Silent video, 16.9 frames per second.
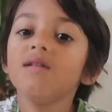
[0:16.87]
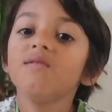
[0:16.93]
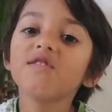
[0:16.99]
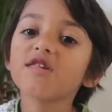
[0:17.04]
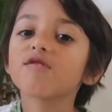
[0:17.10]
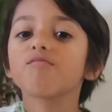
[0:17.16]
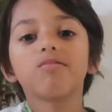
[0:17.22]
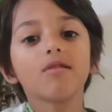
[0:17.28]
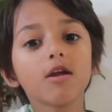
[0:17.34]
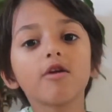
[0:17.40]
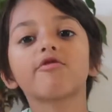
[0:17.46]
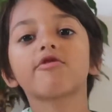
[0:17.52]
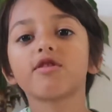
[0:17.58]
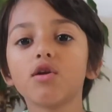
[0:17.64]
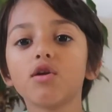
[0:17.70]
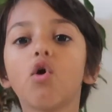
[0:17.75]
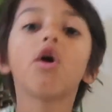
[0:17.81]
This
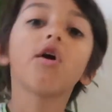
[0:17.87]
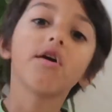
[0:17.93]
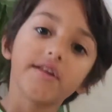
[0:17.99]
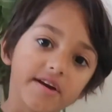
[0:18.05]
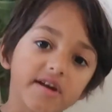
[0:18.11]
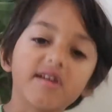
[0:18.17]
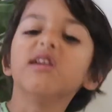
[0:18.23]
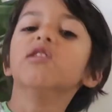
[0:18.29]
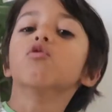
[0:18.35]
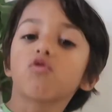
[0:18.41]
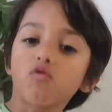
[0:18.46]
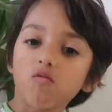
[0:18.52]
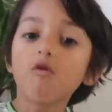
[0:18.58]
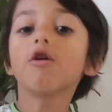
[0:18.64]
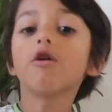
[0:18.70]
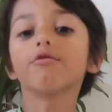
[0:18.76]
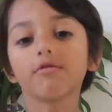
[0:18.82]
pollutes a lot and it kills
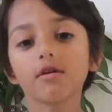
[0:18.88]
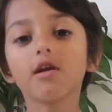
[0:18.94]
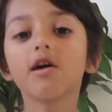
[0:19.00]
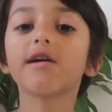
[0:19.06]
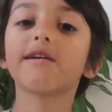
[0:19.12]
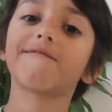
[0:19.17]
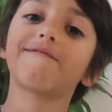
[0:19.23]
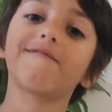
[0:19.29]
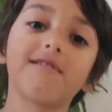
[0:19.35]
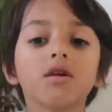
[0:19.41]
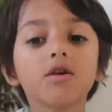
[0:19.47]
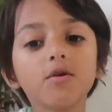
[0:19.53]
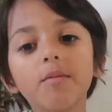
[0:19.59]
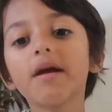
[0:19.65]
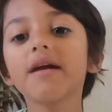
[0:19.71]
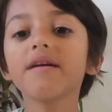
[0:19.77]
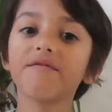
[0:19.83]
wildlife. You
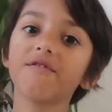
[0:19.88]
may